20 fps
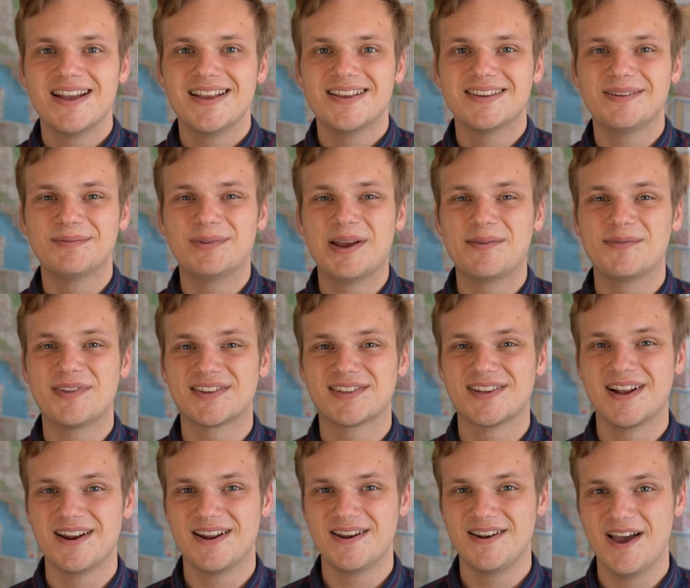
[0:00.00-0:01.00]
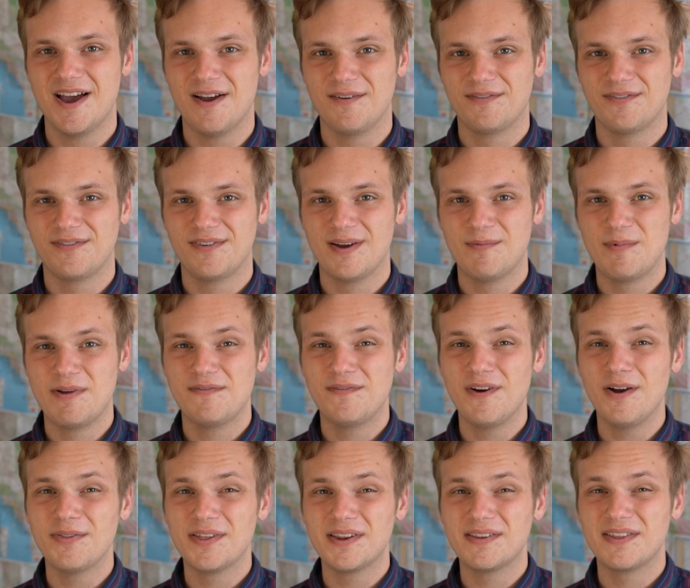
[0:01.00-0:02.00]
sometimes that's not enough, and we
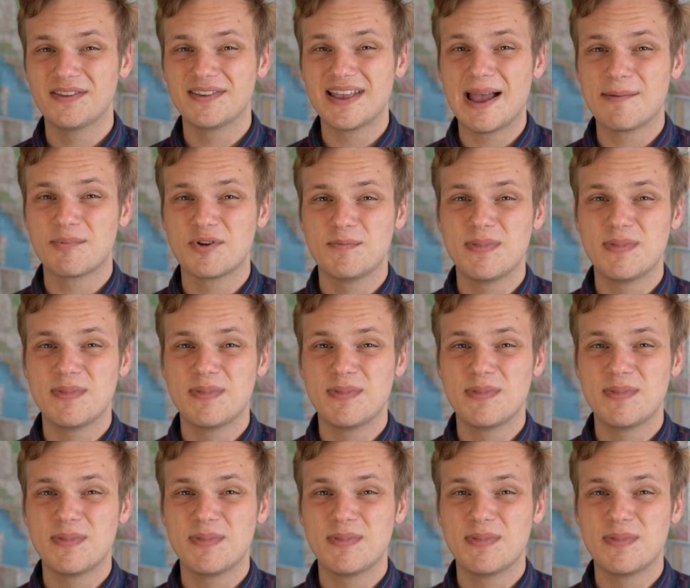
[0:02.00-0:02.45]
felt that this app